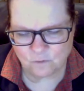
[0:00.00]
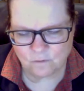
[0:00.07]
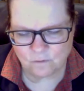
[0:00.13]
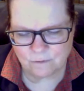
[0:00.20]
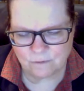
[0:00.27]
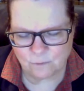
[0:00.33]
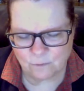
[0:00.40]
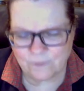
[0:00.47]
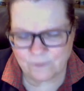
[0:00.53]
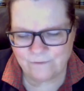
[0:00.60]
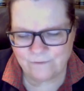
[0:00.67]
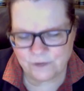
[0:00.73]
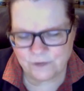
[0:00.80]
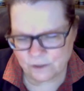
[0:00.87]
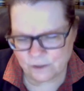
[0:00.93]

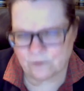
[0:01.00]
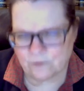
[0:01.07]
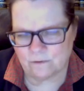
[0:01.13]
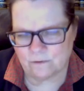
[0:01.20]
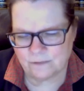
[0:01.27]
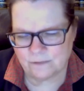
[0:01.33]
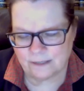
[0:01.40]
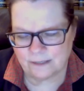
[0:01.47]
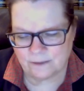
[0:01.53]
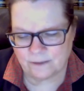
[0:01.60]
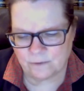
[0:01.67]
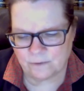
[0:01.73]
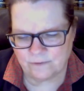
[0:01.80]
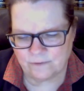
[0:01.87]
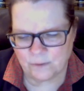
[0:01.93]
review, and they're
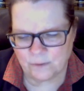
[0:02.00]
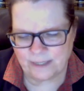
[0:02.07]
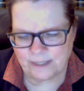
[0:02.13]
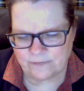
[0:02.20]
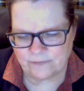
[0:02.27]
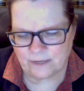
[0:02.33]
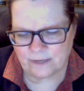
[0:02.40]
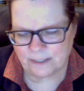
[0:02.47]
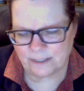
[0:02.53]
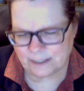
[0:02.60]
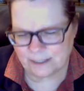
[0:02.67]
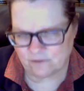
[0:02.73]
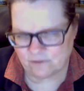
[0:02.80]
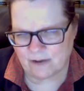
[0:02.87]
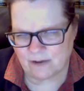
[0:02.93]
reviewing these files
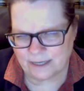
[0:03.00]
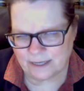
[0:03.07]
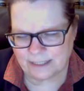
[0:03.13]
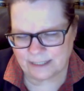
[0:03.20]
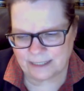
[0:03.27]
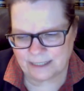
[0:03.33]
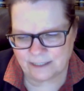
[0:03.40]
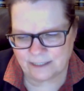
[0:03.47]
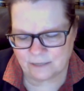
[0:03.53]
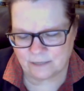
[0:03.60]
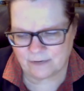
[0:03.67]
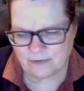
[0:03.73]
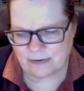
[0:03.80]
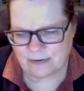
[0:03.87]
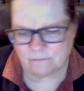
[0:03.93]
electronically. So
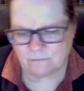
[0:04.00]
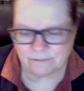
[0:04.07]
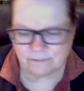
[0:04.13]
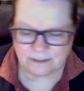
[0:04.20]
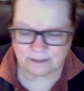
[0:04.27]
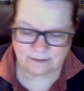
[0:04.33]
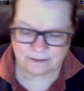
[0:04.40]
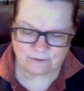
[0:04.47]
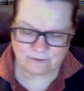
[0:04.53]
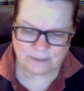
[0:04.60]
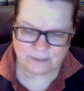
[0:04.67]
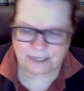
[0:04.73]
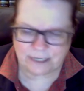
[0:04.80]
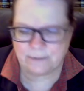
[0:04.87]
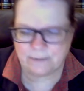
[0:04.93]
now everybody's
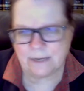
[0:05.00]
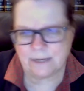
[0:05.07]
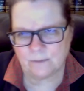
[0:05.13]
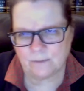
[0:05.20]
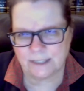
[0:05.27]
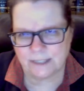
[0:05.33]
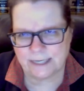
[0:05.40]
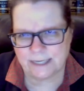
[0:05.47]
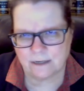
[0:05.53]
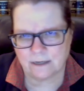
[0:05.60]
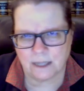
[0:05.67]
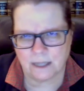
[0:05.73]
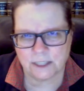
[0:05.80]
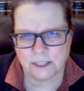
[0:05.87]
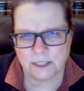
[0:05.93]
got to be up with the
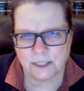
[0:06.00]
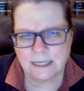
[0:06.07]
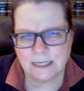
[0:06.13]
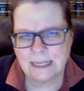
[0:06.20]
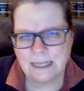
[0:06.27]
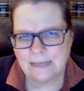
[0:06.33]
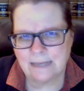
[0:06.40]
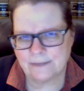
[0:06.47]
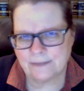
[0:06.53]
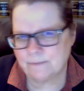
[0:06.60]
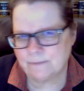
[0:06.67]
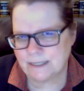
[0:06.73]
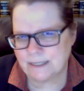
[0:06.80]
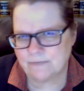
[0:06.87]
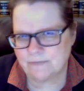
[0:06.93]
technology that
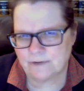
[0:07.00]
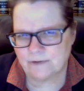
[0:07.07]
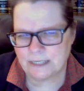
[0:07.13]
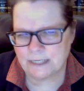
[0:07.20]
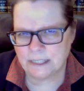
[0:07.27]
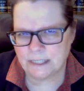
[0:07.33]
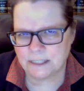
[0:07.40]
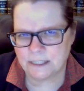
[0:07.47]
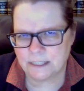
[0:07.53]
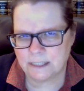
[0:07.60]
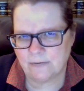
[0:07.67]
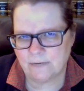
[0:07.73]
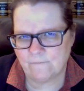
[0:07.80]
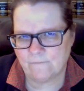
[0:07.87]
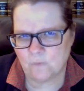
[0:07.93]
makes it very
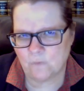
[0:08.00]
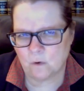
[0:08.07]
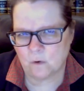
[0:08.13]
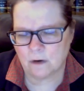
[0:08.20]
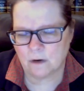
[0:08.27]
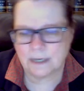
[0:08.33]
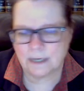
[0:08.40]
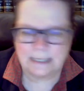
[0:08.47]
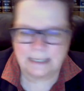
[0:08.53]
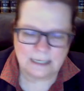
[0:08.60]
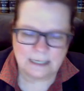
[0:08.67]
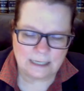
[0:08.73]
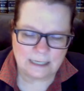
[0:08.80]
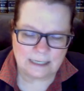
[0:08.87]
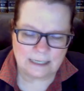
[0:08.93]
easy for
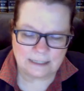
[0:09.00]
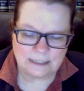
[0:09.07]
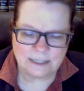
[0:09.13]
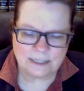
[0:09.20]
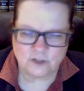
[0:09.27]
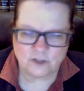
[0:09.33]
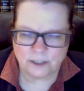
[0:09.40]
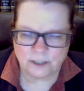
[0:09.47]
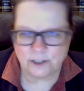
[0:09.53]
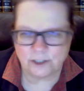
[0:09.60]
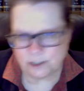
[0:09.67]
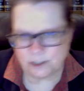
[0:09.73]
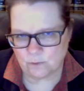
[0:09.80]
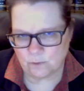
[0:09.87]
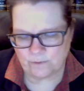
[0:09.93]
these judges
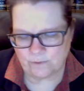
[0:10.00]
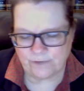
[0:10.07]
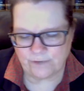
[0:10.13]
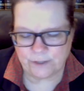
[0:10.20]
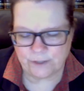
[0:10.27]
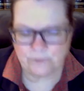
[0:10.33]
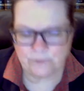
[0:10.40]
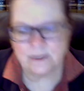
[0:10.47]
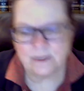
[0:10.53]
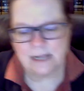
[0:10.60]
to review